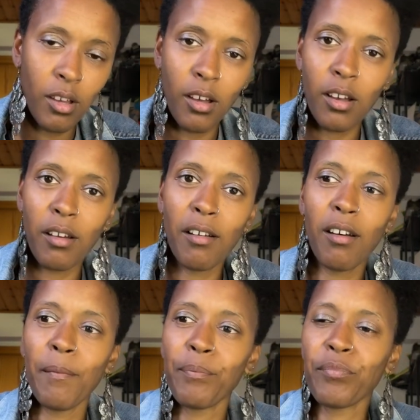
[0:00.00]

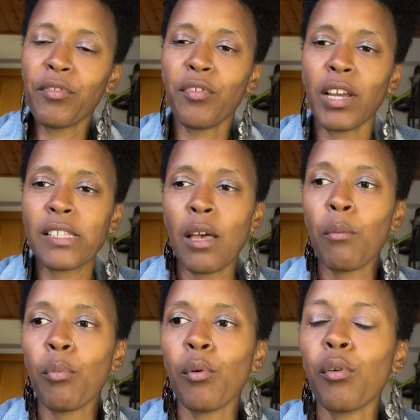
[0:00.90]
For
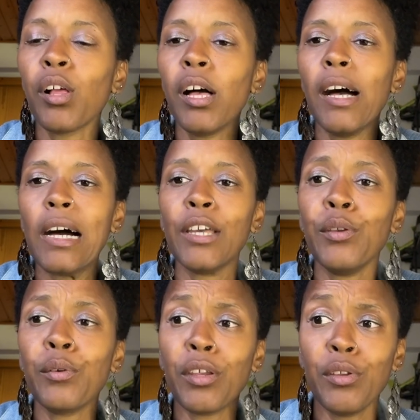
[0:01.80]
example,
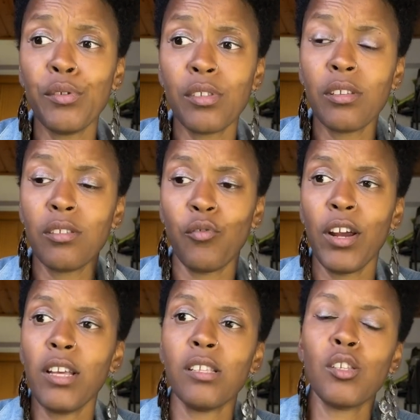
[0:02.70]
you can use the
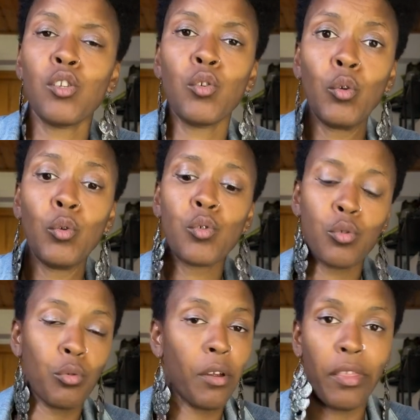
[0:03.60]
trays to
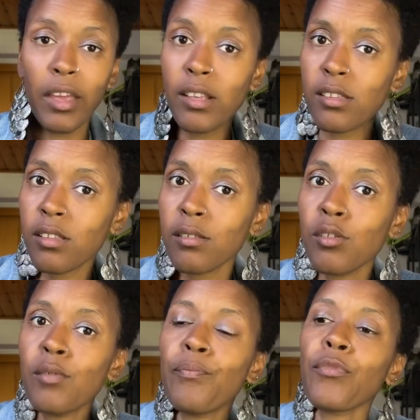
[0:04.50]
store things.
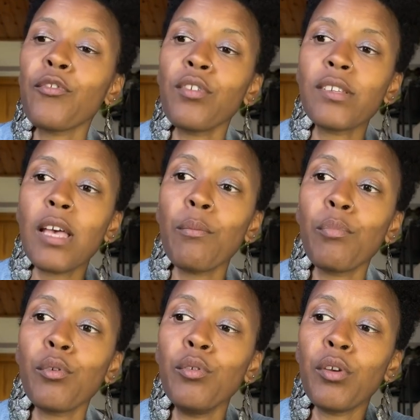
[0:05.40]
For
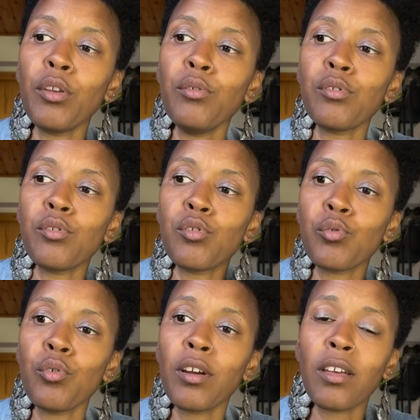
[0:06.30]
example, you can use to
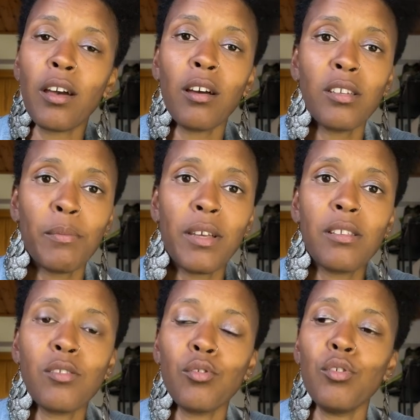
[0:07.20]
store
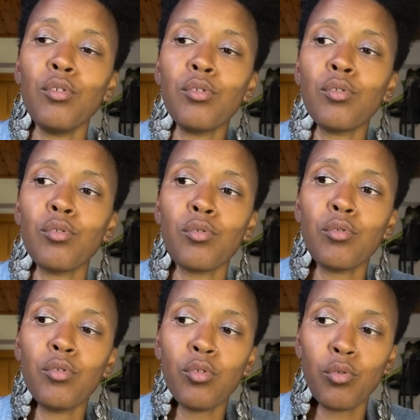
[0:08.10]
condiments, to
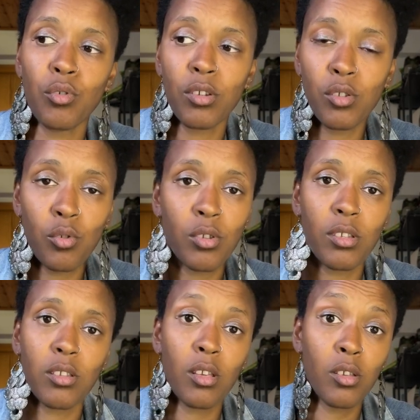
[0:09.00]
store
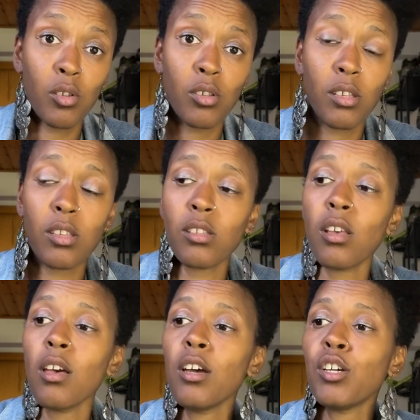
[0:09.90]
sauces.
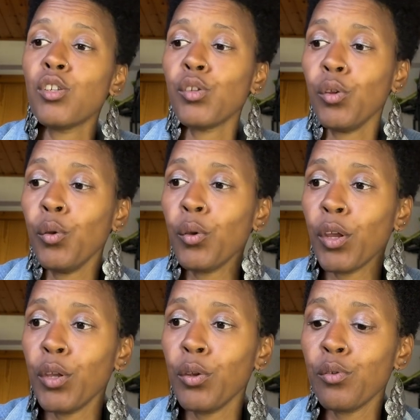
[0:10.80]
You
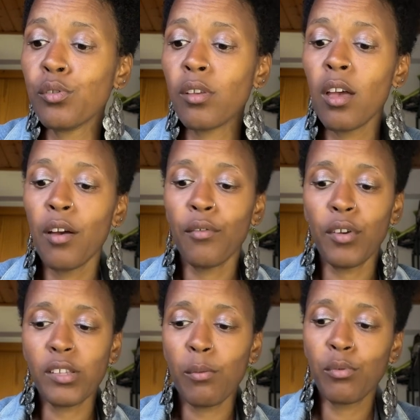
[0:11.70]
can use, for
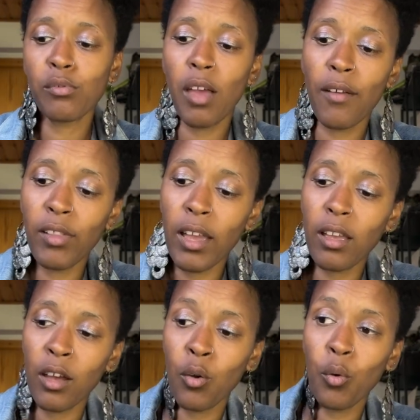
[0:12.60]
example, to have
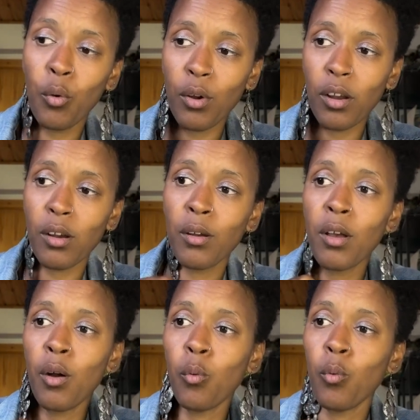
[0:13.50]
like a corner
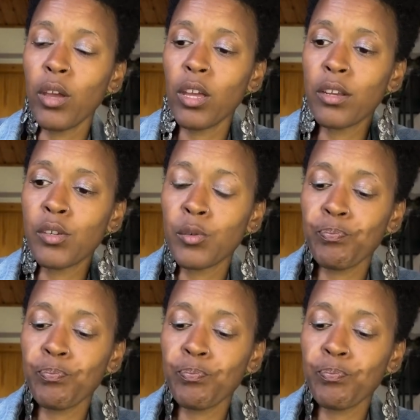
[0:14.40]
with